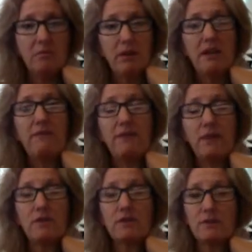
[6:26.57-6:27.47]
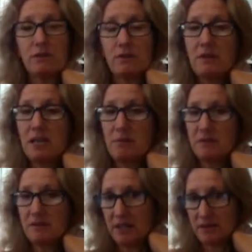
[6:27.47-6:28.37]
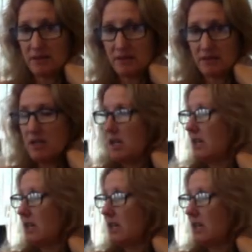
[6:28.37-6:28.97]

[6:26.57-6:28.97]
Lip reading: Blood flows through 3 types of vessels: